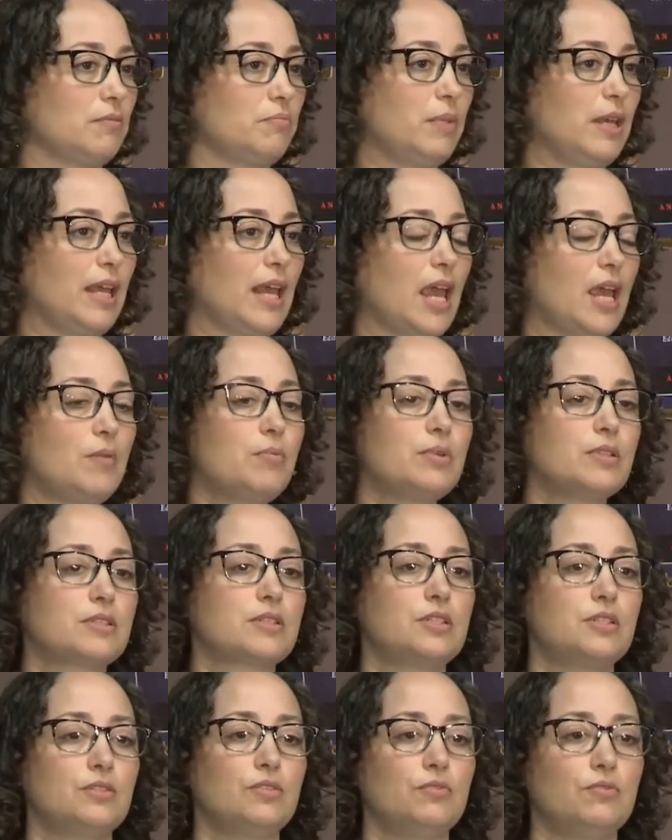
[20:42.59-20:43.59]
Being able
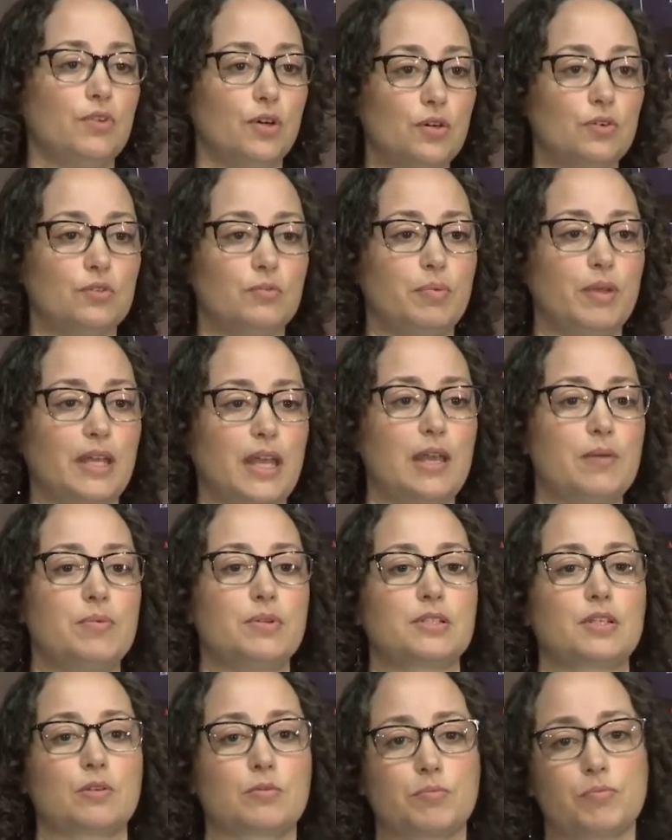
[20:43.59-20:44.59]
to vote, being able
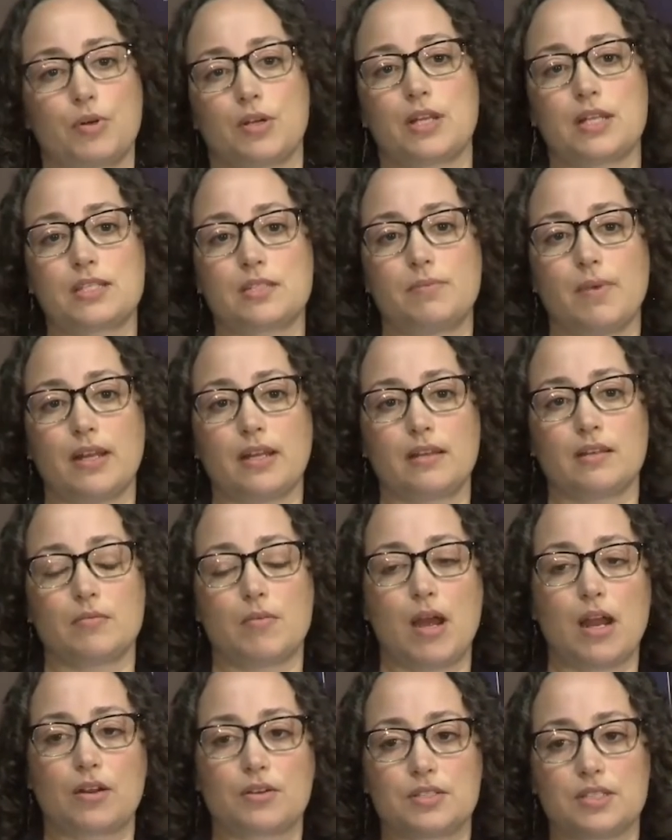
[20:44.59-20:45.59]
to participate in
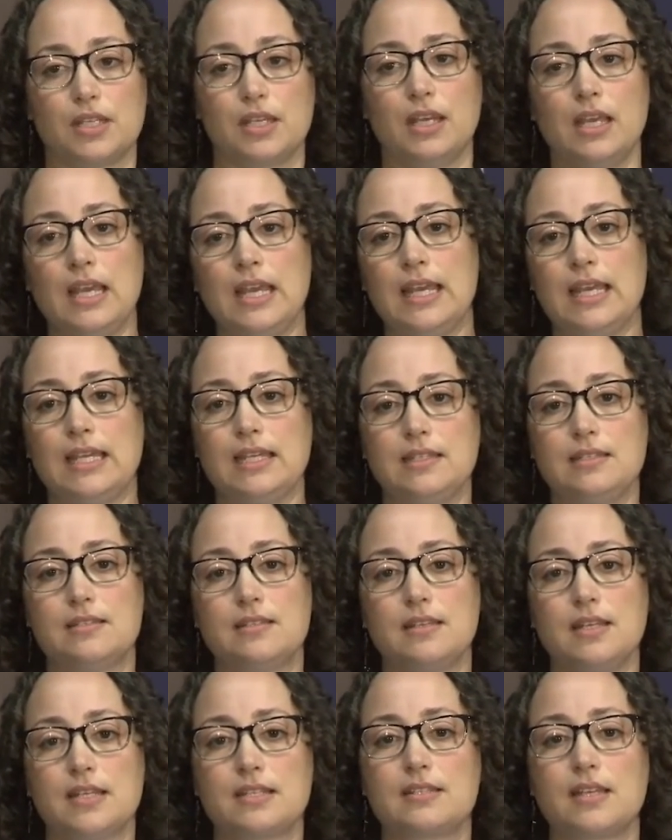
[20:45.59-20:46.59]
democracy is
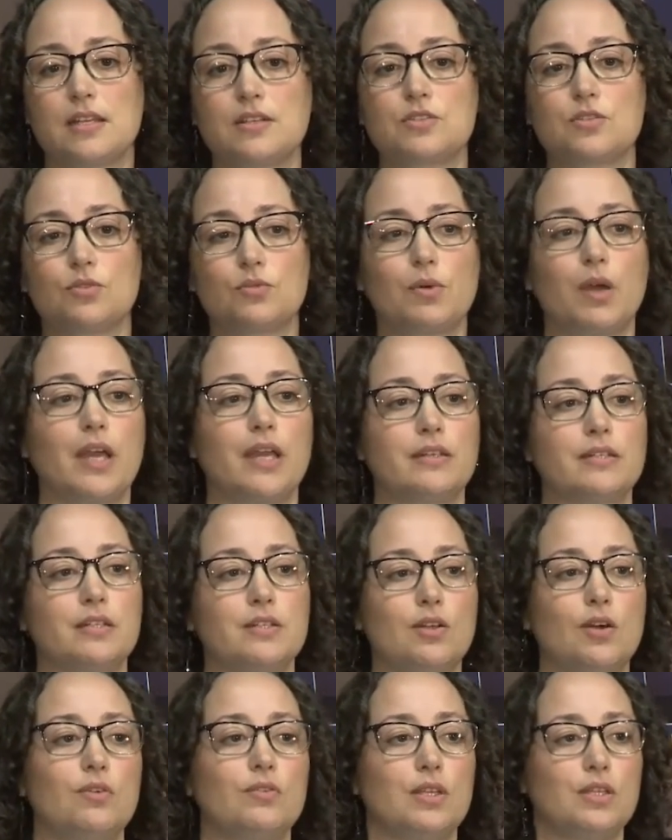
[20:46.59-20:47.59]
the essential way to
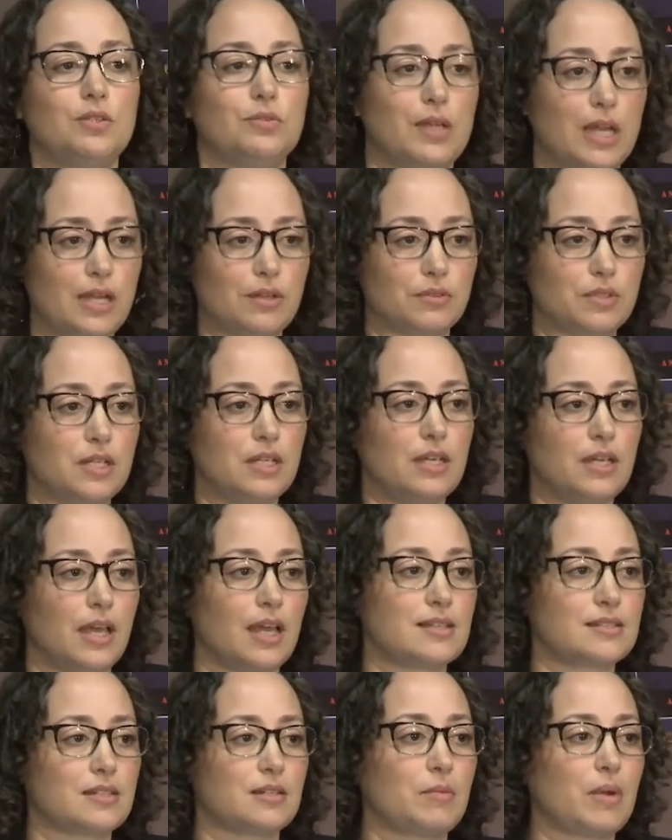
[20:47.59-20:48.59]
know that you count
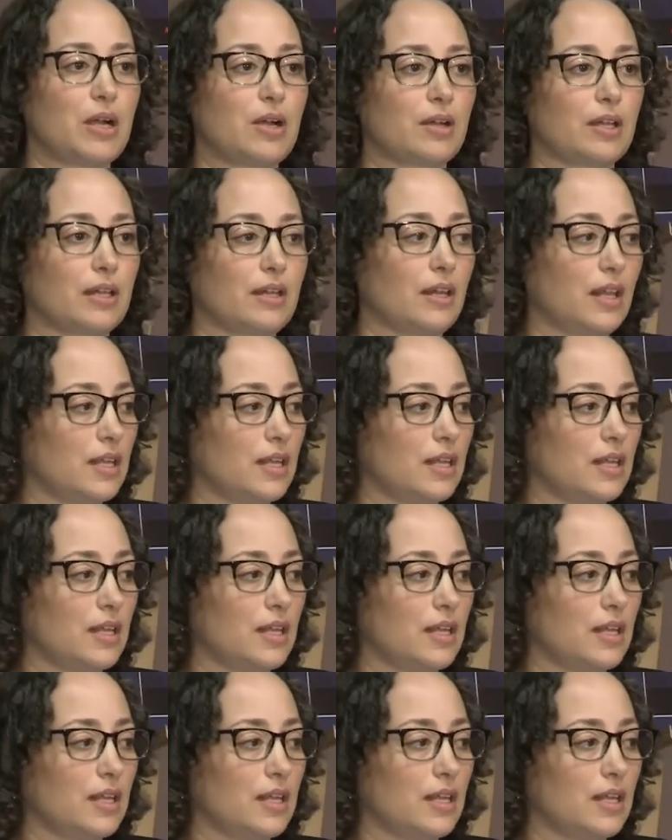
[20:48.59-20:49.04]
as an American.